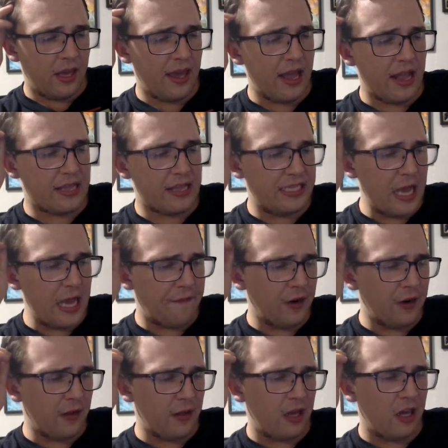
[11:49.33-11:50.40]
It's
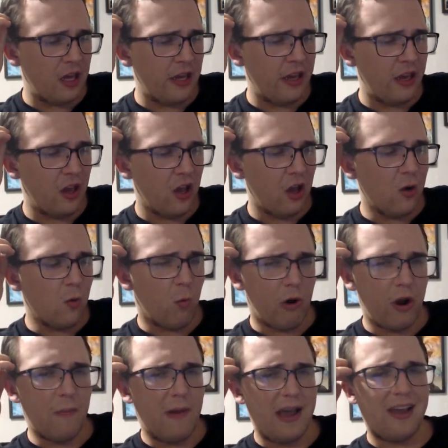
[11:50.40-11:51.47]
definitely
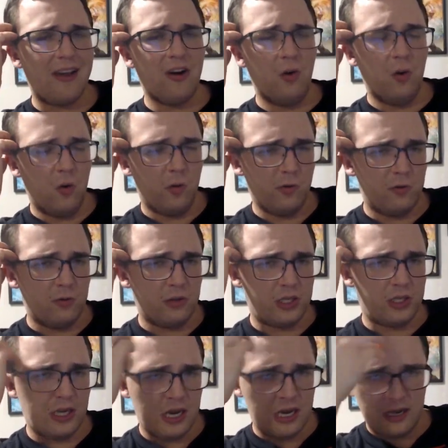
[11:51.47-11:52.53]
one of my
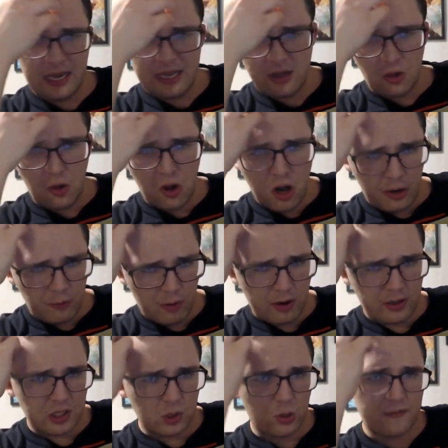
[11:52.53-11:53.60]
goals. In the long run,
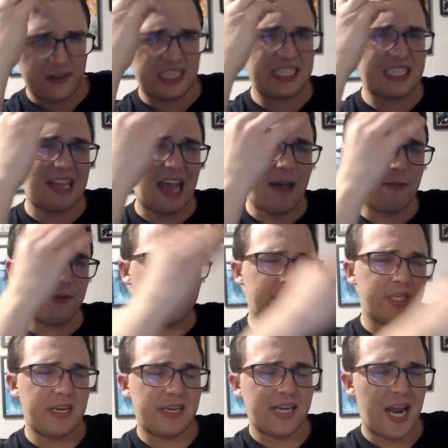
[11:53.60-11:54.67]
it sort of
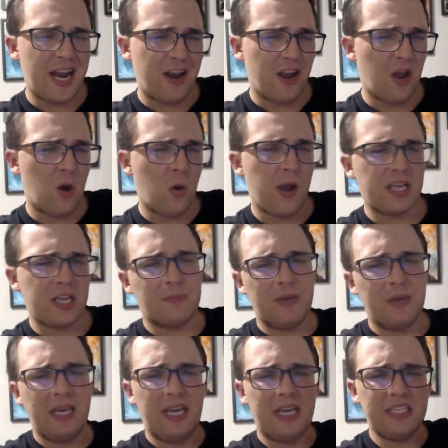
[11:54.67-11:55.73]
established Nintendo as
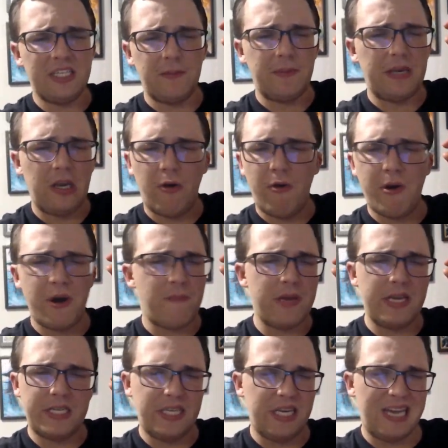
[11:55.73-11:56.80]
being superior to
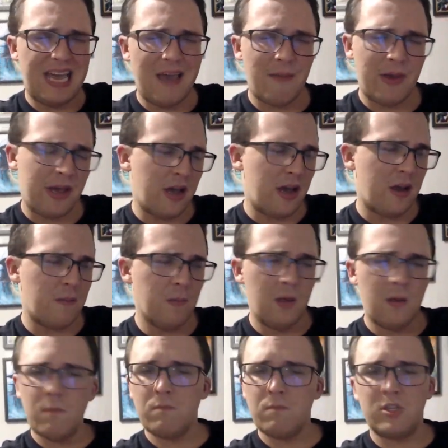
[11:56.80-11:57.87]
PC gaming.
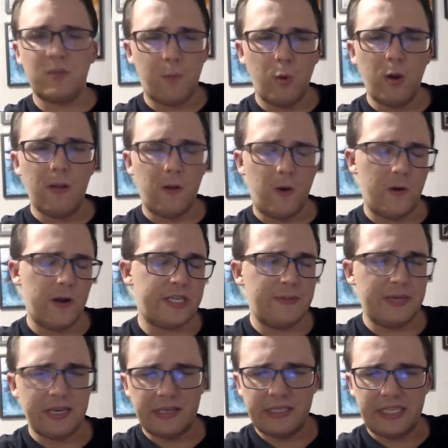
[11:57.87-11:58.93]
Spoiler, it's
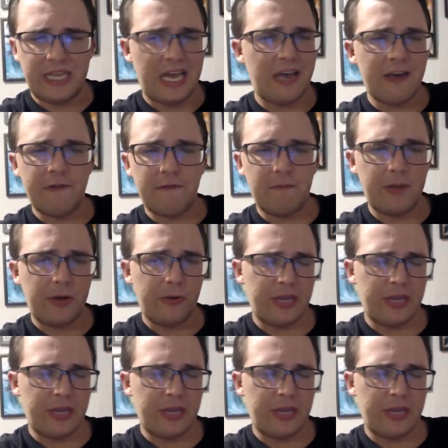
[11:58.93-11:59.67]
because they have better